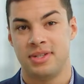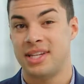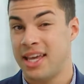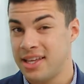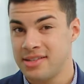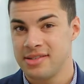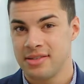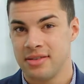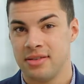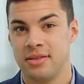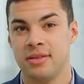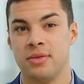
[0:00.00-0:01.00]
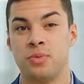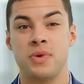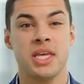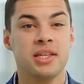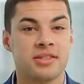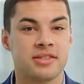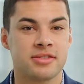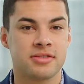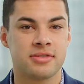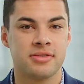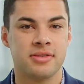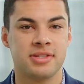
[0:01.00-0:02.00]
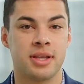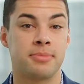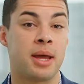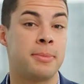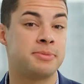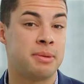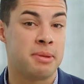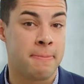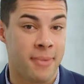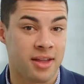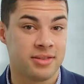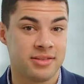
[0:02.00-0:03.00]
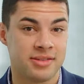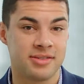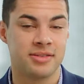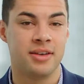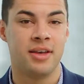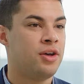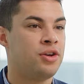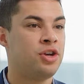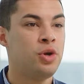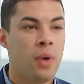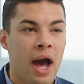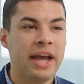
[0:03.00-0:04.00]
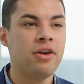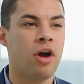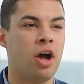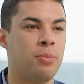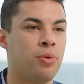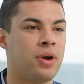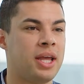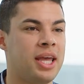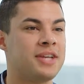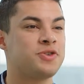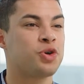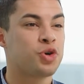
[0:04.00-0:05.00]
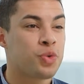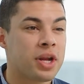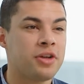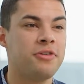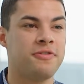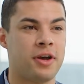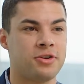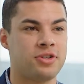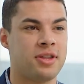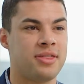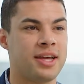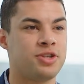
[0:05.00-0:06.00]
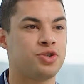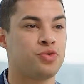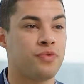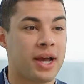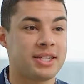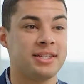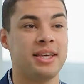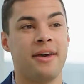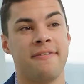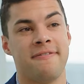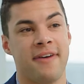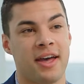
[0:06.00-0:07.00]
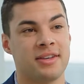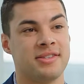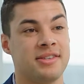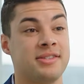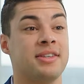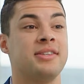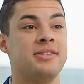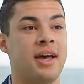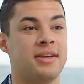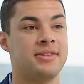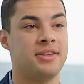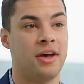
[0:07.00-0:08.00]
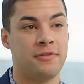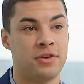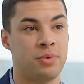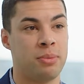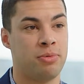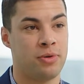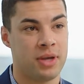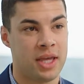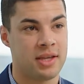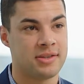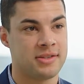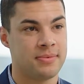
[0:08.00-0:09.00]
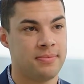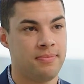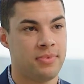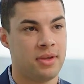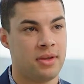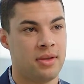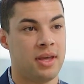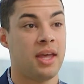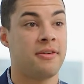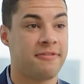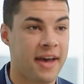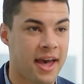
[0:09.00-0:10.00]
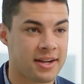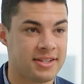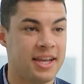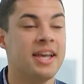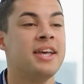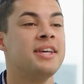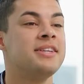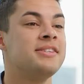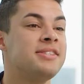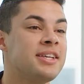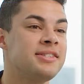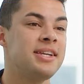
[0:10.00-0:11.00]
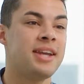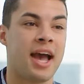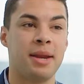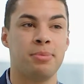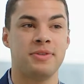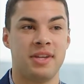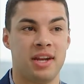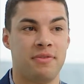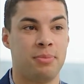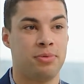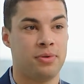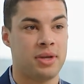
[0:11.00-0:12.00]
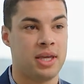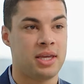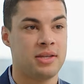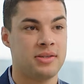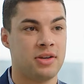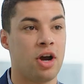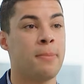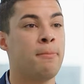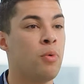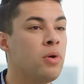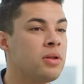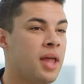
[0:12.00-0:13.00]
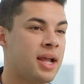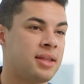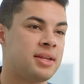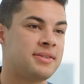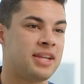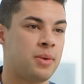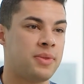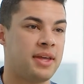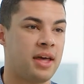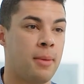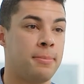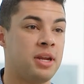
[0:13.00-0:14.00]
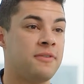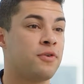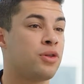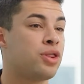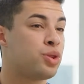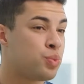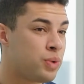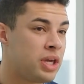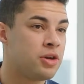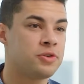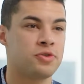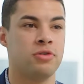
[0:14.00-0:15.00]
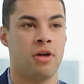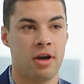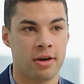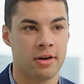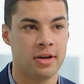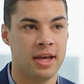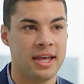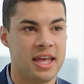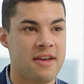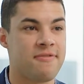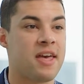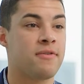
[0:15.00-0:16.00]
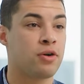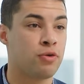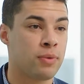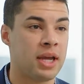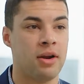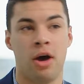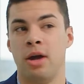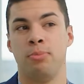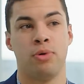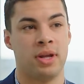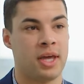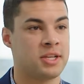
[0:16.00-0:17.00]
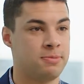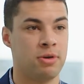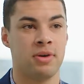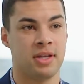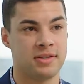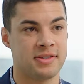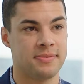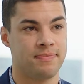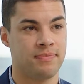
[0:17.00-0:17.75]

Days? Weeks? Sometimes maybe months? New hire onboarding is a critical function that directly affects the success of new employees. In fact, 69% of employees are more likely to stay with a company for three years or longer if they have a great onboarding experience.